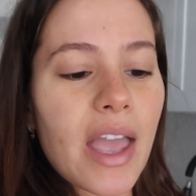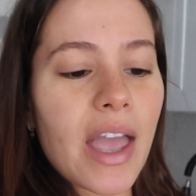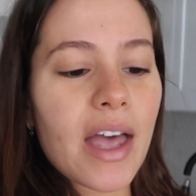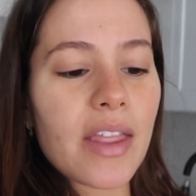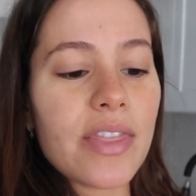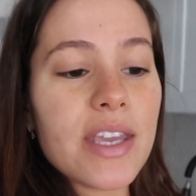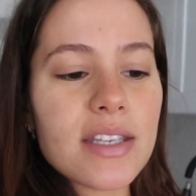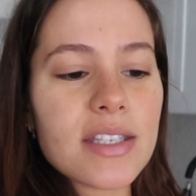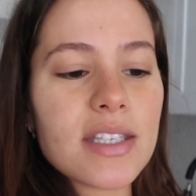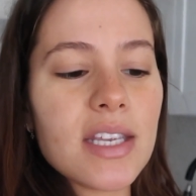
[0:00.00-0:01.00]
And
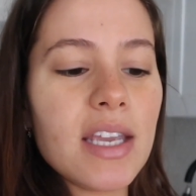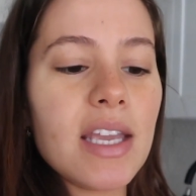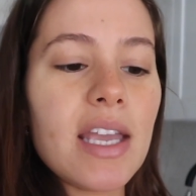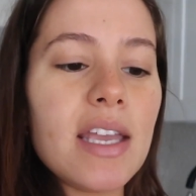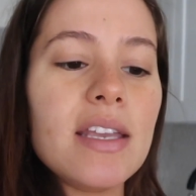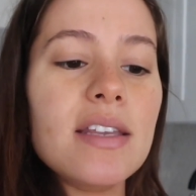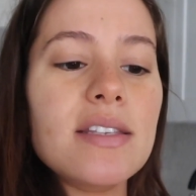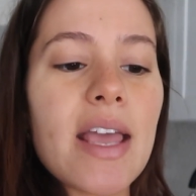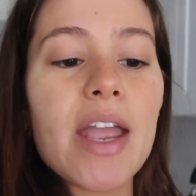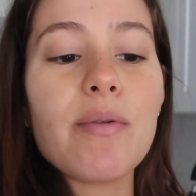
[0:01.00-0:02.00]
this
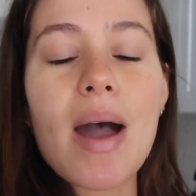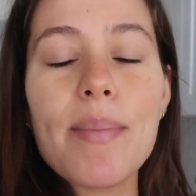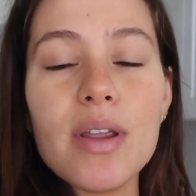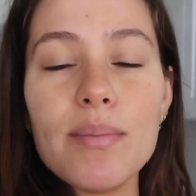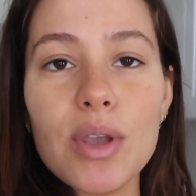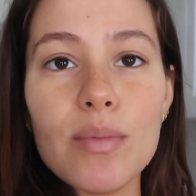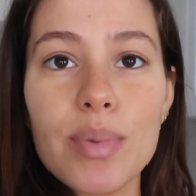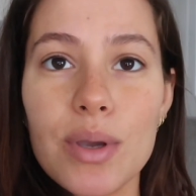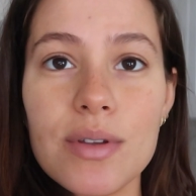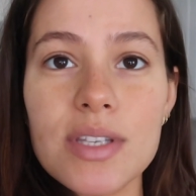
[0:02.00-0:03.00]
is a rapid immune
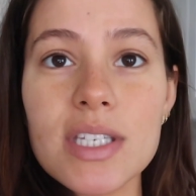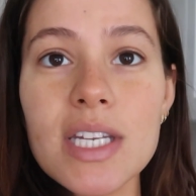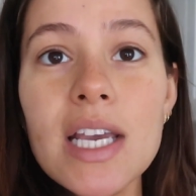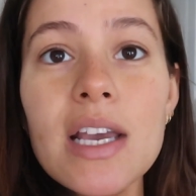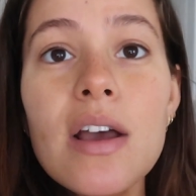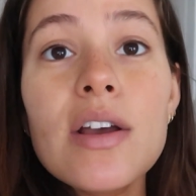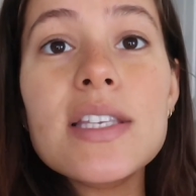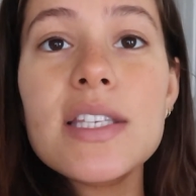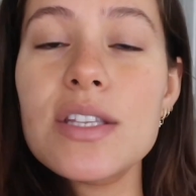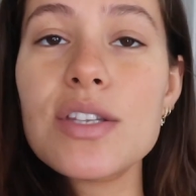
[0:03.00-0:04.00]
boost.
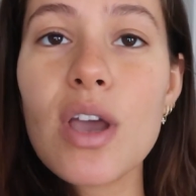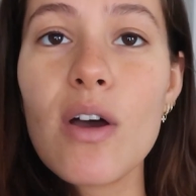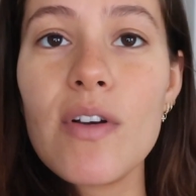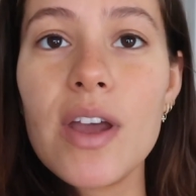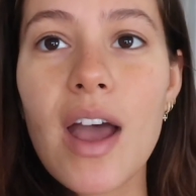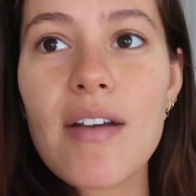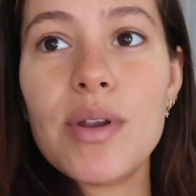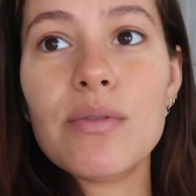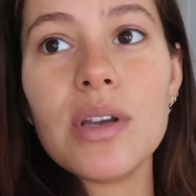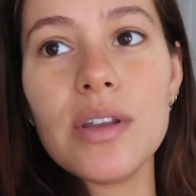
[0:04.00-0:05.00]
Since COVID, I've
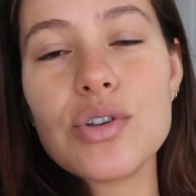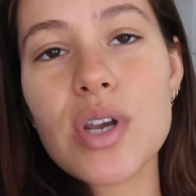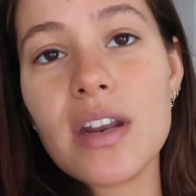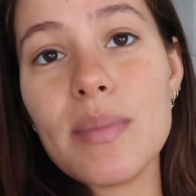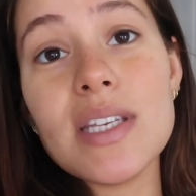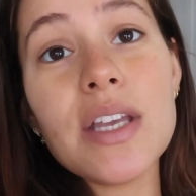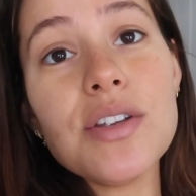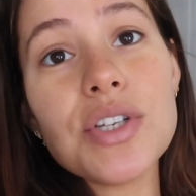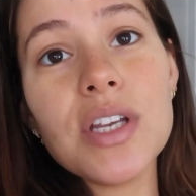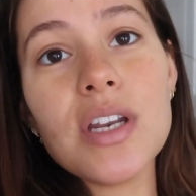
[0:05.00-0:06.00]
been really trying to be
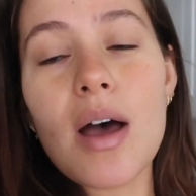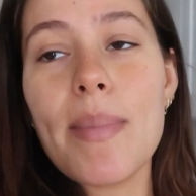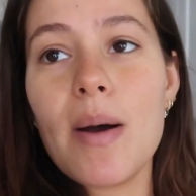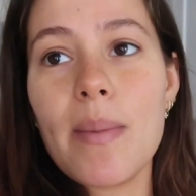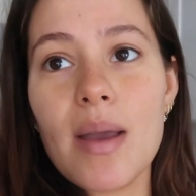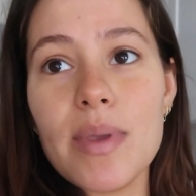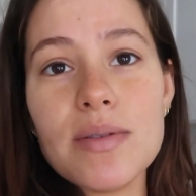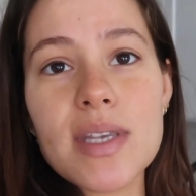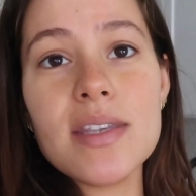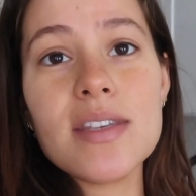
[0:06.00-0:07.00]
diligent about my
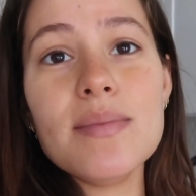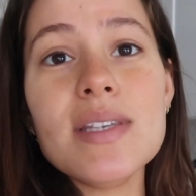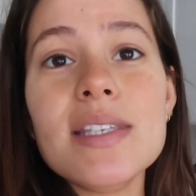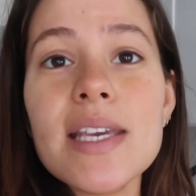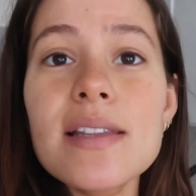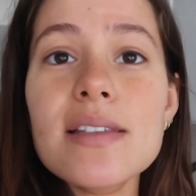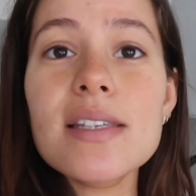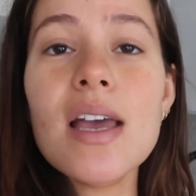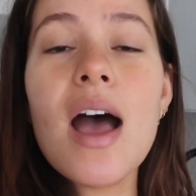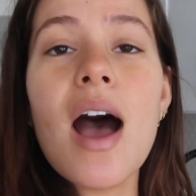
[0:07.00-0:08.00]
immune system
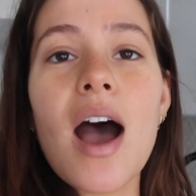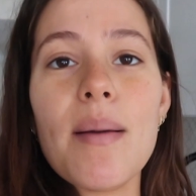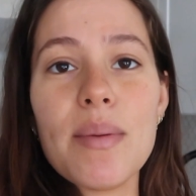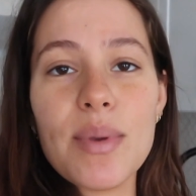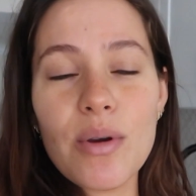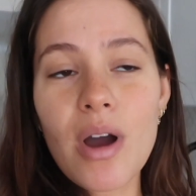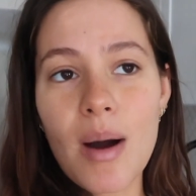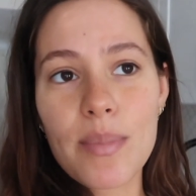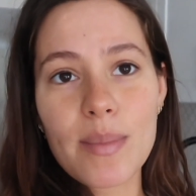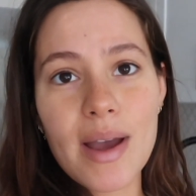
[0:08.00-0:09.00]
since I'm immune
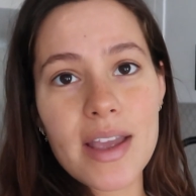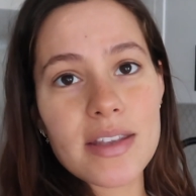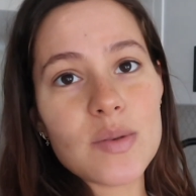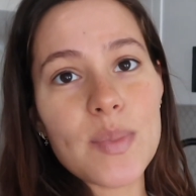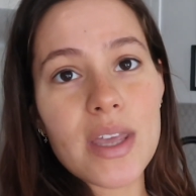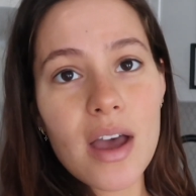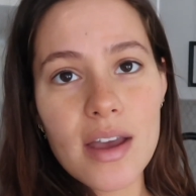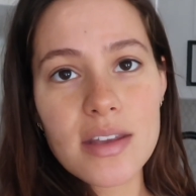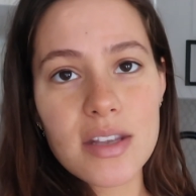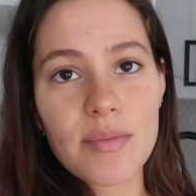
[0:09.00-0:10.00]
compromised
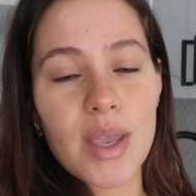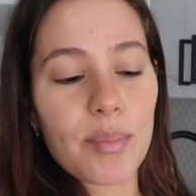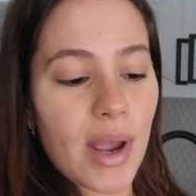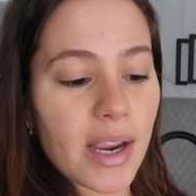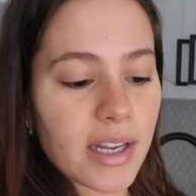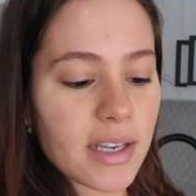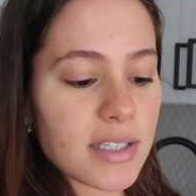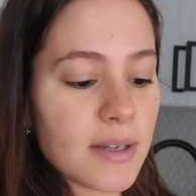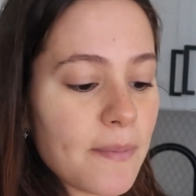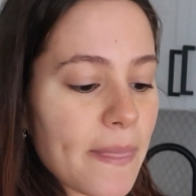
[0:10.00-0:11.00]
because of being pregnant.